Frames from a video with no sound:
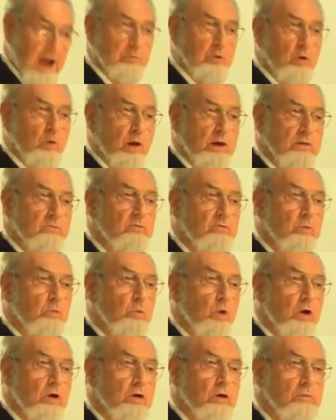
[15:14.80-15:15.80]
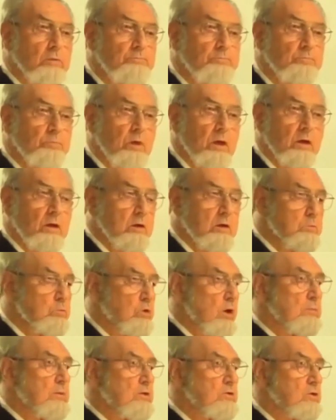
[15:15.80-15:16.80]
away from work,
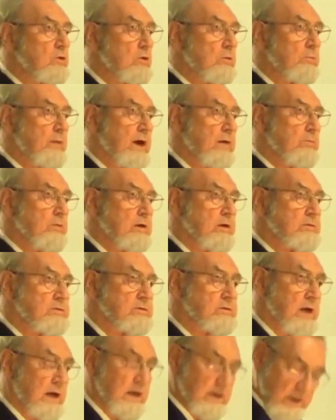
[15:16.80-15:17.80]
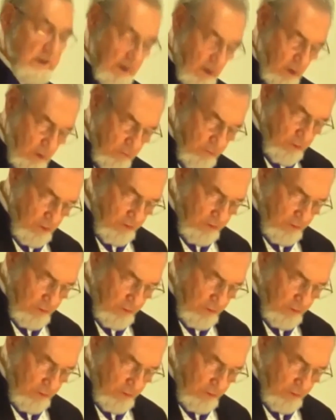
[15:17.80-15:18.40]
premature babies and low birth